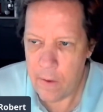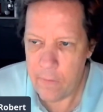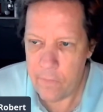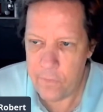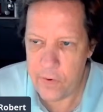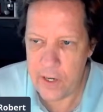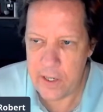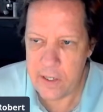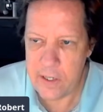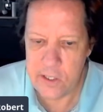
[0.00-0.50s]

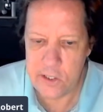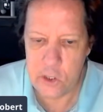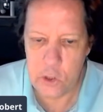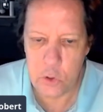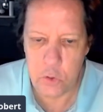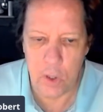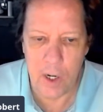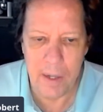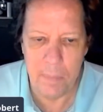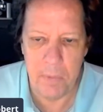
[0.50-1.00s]
fitness
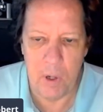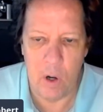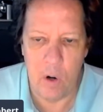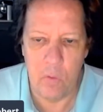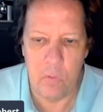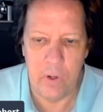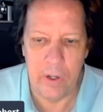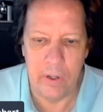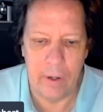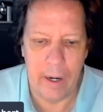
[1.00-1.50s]

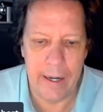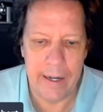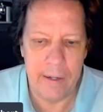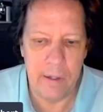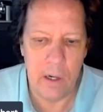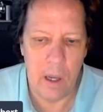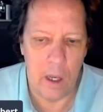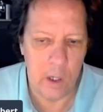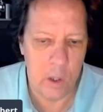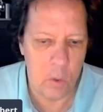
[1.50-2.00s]
treadmill
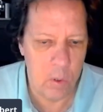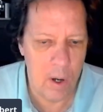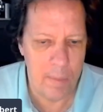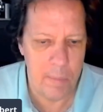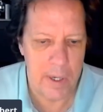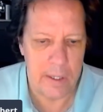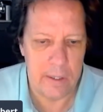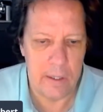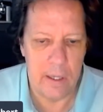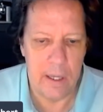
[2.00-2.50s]
related
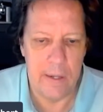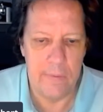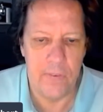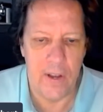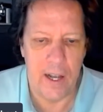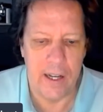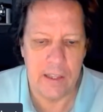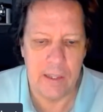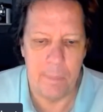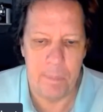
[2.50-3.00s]
equipment. In
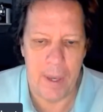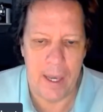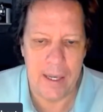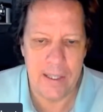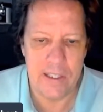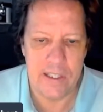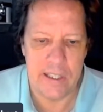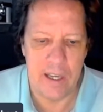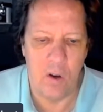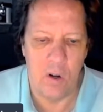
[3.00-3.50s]
fact, the
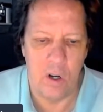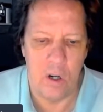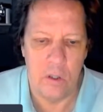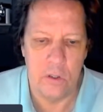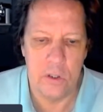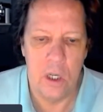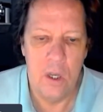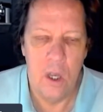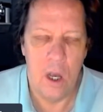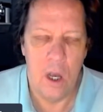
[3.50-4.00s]
best
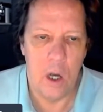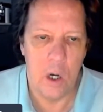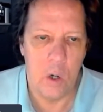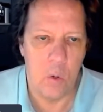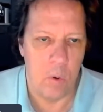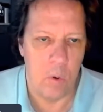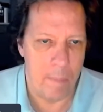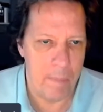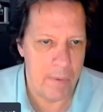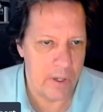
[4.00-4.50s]
sellers
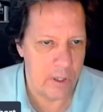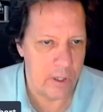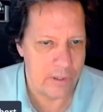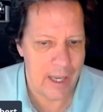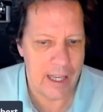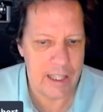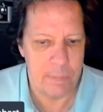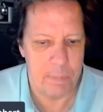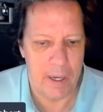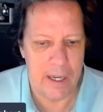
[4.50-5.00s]
equipment, because
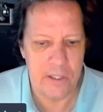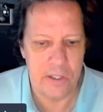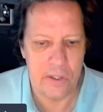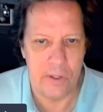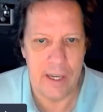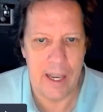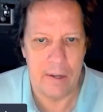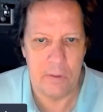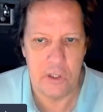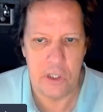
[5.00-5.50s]
that's
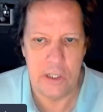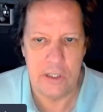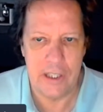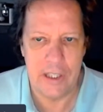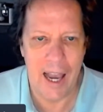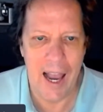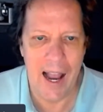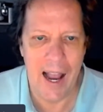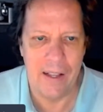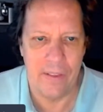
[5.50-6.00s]
basically how she
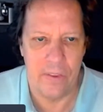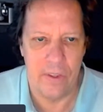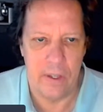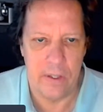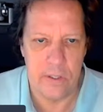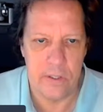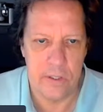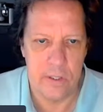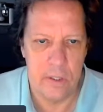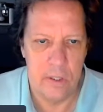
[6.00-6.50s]
tagged
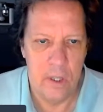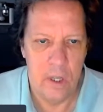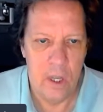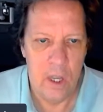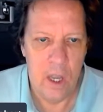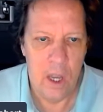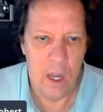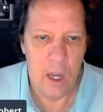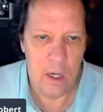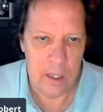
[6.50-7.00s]
this.
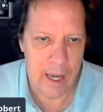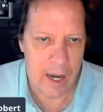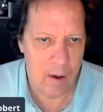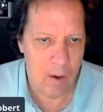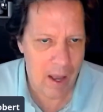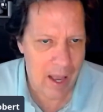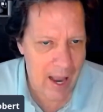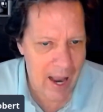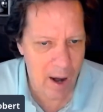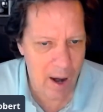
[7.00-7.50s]
Now,
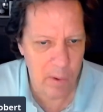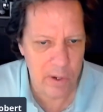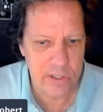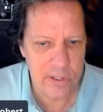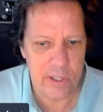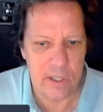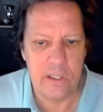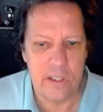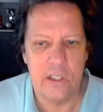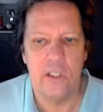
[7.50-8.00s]
how
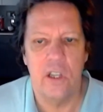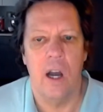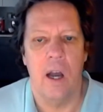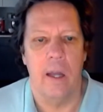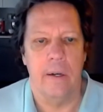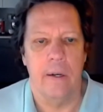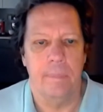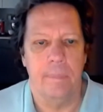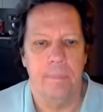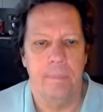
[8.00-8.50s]
is this
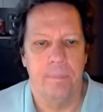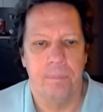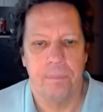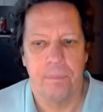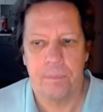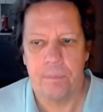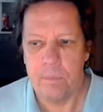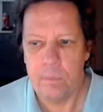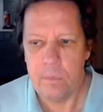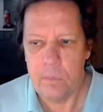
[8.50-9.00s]
done?
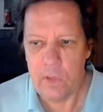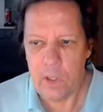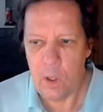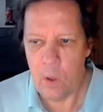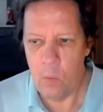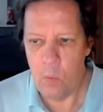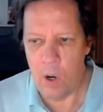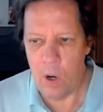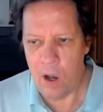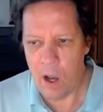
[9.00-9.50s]

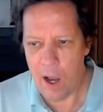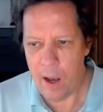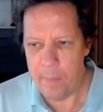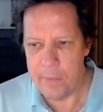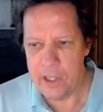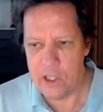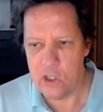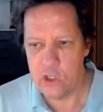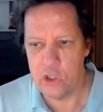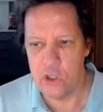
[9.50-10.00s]
Well, I'm
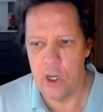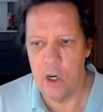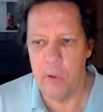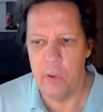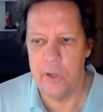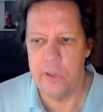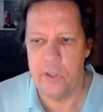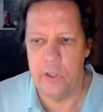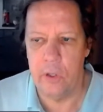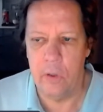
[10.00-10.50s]
going to share
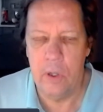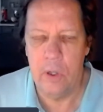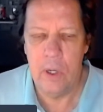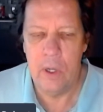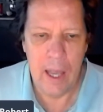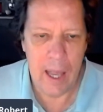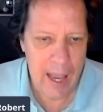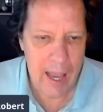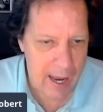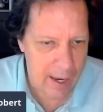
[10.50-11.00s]
with you
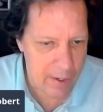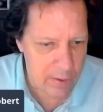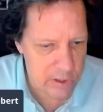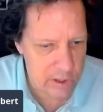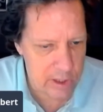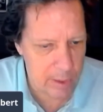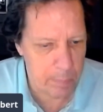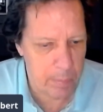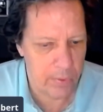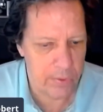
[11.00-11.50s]
how
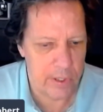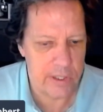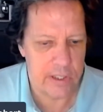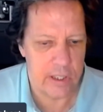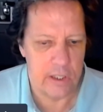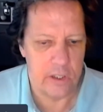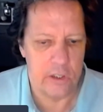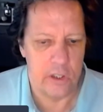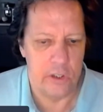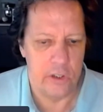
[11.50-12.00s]
simple
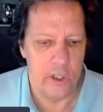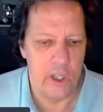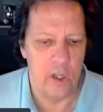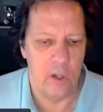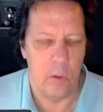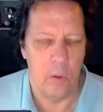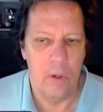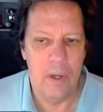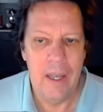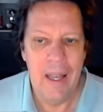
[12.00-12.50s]
this is to
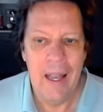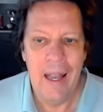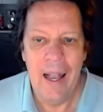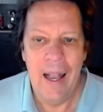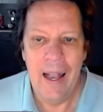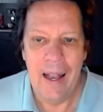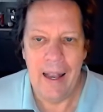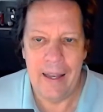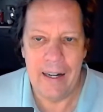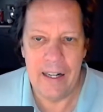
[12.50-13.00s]
do.
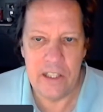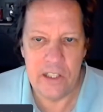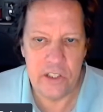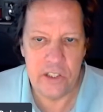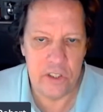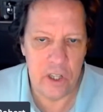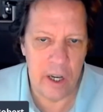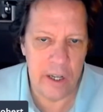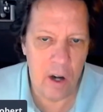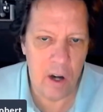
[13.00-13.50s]
And it's
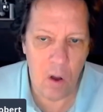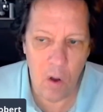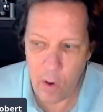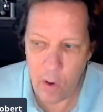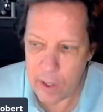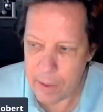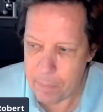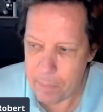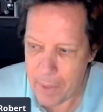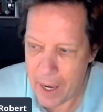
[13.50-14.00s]
done
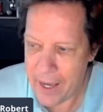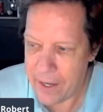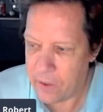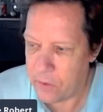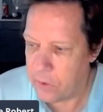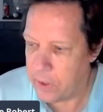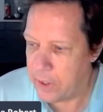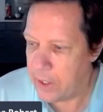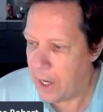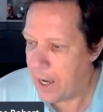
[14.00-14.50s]

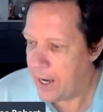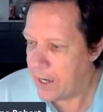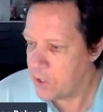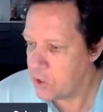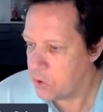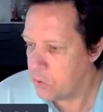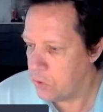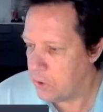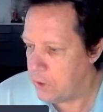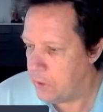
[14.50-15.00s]
automatically.
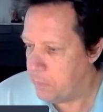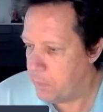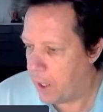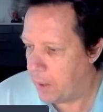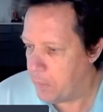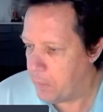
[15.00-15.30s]
Actually, my